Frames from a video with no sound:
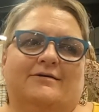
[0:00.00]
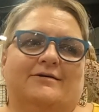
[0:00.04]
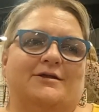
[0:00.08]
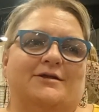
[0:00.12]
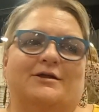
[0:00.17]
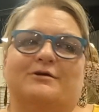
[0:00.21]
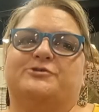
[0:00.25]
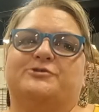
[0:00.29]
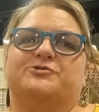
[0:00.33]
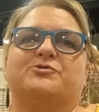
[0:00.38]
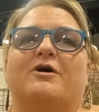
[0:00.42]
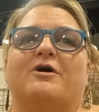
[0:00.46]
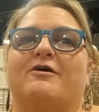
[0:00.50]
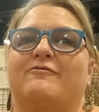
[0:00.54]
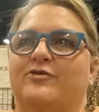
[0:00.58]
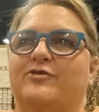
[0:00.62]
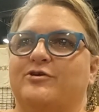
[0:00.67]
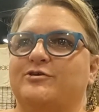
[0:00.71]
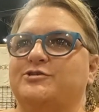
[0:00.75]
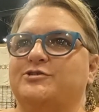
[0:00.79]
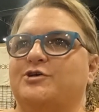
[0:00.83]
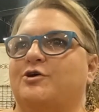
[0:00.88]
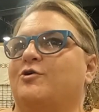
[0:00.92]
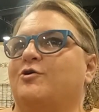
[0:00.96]
you know, 12
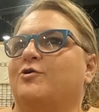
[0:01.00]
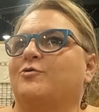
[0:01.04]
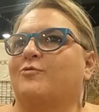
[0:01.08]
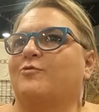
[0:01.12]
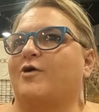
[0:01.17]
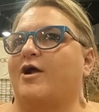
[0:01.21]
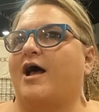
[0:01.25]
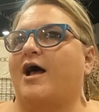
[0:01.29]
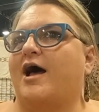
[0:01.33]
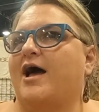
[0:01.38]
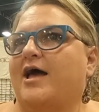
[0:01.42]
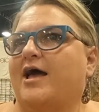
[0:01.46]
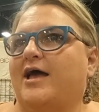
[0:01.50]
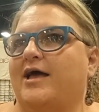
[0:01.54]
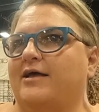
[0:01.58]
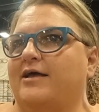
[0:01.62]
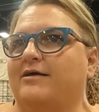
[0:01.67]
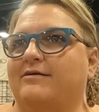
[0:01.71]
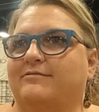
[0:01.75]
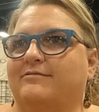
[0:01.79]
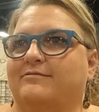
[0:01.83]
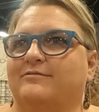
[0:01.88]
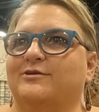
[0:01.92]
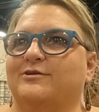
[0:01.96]
years old, where it
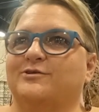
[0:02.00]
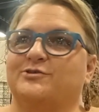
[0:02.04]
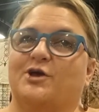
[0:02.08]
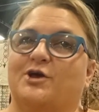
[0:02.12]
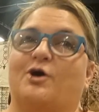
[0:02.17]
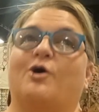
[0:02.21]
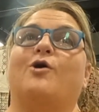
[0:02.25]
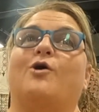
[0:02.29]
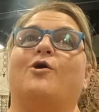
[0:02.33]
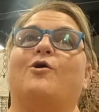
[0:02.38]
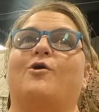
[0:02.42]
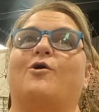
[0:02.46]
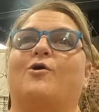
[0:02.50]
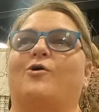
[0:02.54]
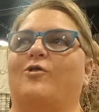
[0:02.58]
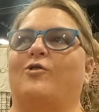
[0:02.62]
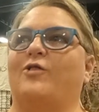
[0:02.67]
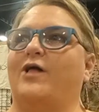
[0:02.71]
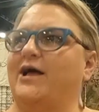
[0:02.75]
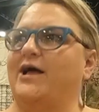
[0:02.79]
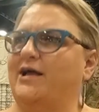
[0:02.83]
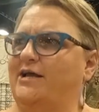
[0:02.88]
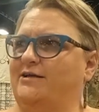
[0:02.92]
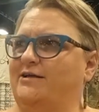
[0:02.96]
was like, oh,
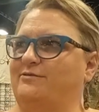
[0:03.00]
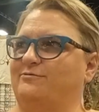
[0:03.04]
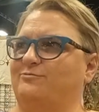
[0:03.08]
right.